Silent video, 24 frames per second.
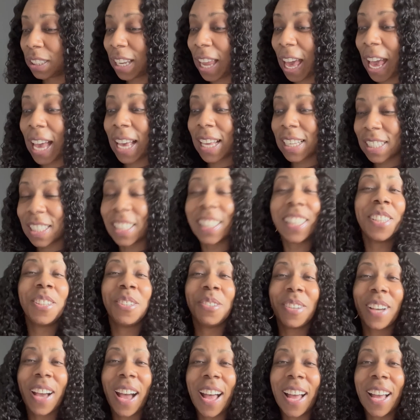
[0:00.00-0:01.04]
Lastly,
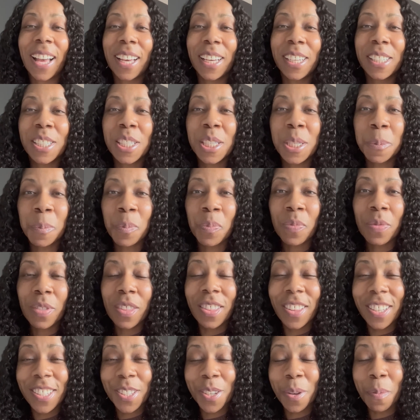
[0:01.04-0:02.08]
you guys,
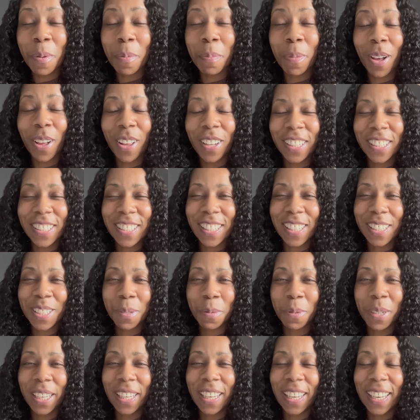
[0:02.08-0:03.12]
the Super Bowl is this
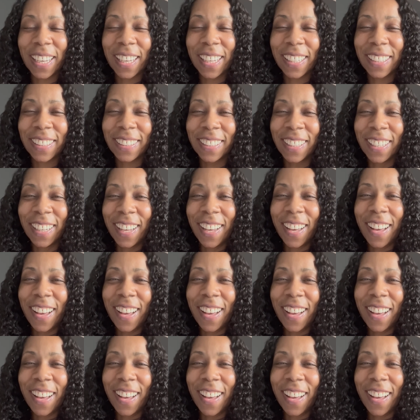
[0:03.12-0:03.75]
weekend.